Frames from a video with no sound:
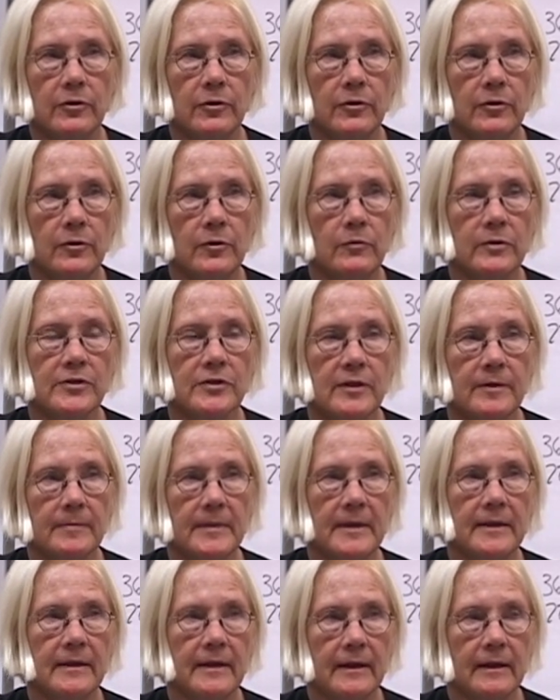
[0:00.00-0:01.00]
who was
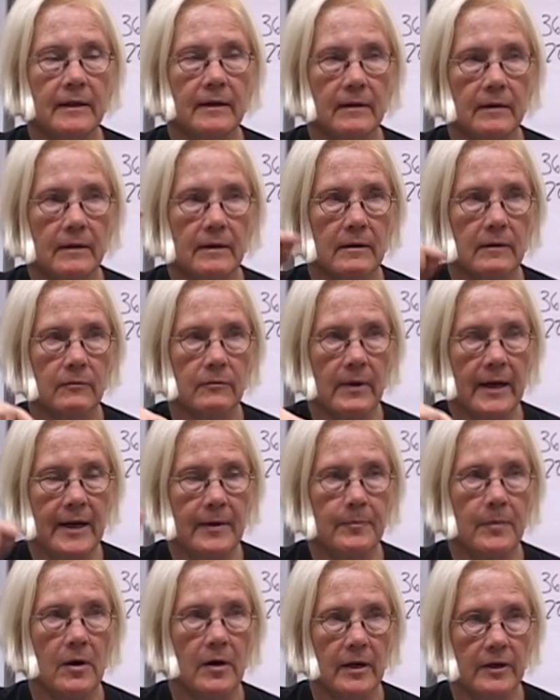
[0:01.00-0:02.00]
committing
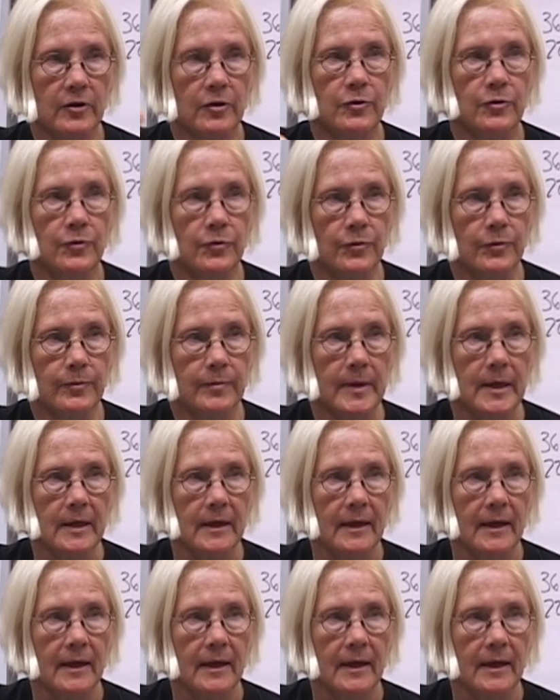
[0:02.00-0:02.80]
rape on whom,